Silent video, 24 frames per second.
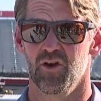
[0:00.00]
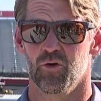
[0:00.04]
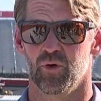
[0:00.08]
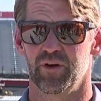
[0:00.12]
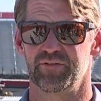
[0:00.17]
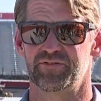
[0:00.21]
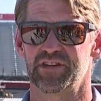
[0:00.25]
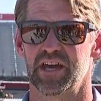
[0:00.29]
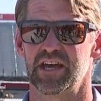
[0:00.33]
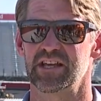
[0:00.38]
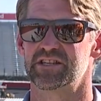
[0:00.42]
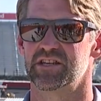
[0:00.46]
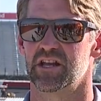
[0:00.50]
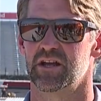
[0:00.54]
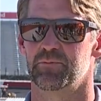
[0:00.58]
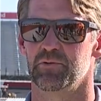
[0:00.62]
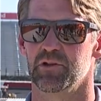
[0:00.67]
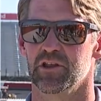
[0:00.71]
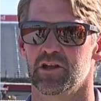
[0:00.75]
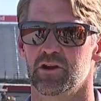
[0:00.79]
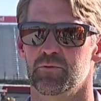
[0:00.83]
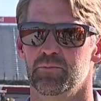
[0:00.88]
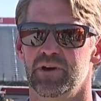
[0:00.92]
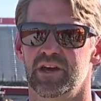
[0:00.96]
we've changed it up a
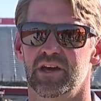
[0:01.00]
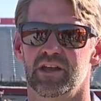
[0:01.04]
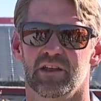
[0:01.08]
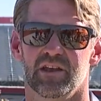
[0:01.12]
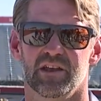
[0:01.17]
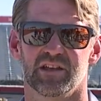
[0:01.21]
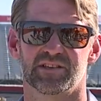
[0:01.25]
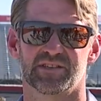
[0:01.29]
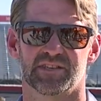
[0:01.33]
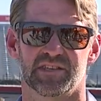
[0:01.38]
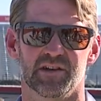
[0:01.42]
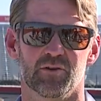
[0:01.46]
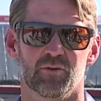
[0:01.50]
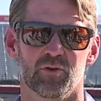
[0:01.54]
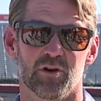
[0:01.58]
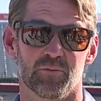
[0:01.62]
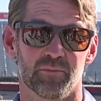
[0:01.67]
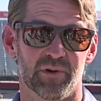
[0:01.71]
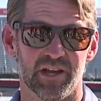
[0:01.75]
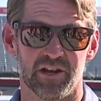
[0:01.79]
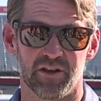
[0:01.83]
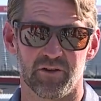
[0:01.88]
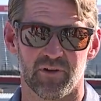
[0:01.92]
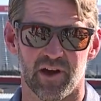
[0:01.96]
little bit. It still will
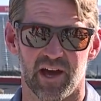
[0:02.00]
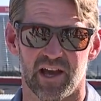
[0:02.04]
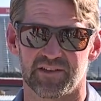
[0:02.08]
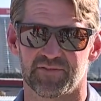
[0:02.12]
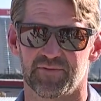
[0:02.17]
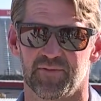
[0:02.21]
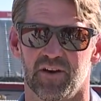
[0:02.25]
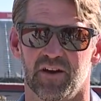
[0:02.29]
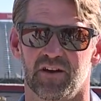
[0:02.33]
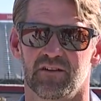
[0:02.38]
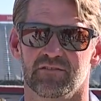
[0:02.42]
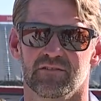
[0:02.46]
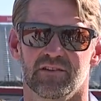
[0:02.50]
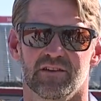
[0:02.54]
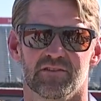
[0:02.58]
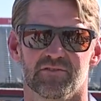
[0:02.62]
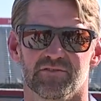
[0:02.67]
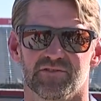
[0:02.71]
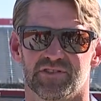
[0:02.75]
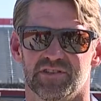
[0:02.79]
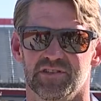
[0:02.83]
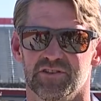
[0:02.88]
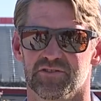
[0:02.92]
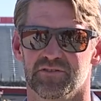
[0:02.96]
be new asphalt. It'll
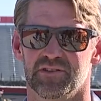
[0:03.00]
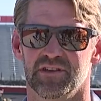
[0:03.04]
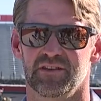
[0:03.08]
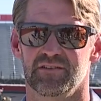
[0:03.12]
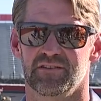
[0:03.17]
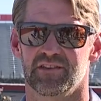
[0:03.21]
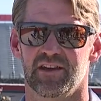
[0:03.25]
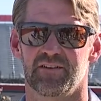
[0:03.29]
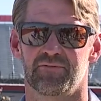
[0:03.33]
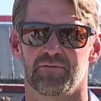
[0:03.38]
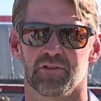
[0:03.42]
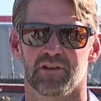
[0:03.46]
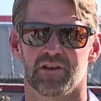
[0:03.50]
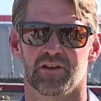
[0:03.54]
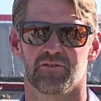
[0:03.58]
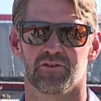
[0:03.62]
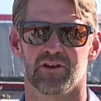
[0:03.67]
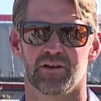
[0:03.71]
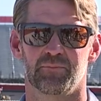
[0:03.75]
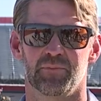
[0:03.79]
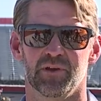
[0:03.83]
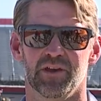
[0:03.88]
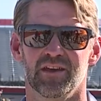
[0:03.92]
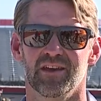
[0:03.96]
still be definitely
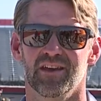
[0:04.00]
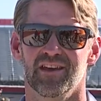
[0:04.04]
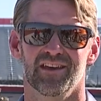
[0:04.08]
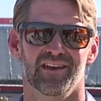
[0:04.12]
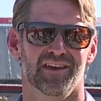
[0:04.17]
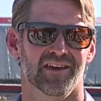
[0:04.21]
grippy.